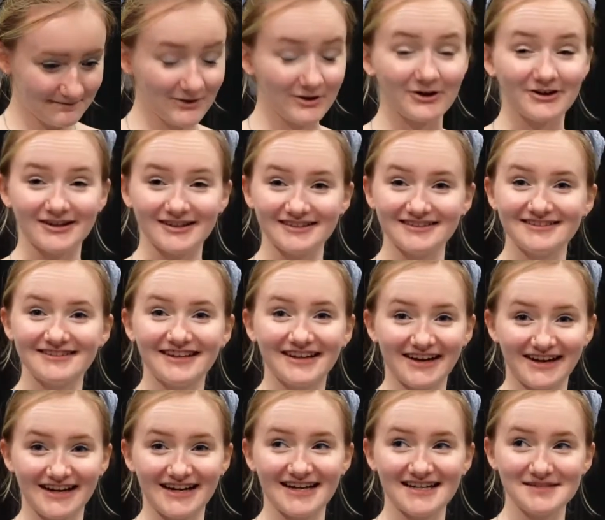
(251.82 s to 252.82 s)
Good. They
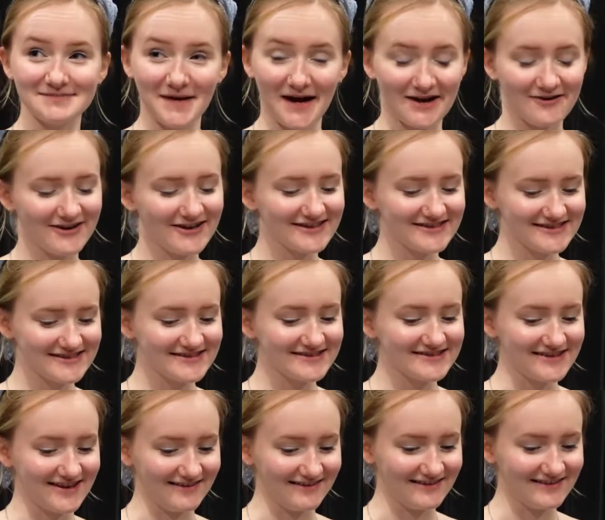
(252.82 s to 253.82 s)
got a nice Pyrex.
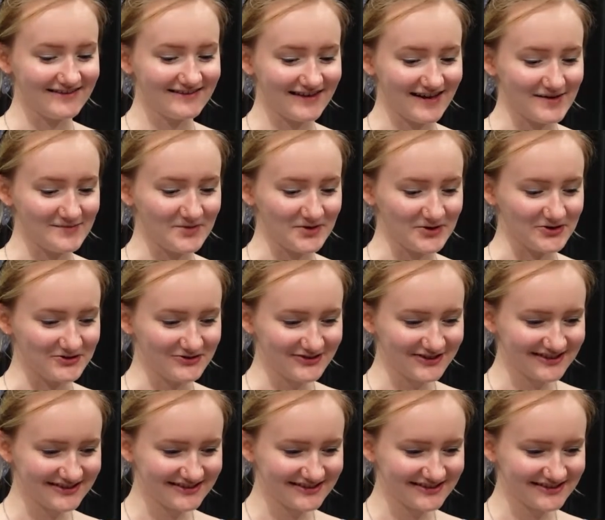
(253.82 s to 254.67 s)
Solid. I approve.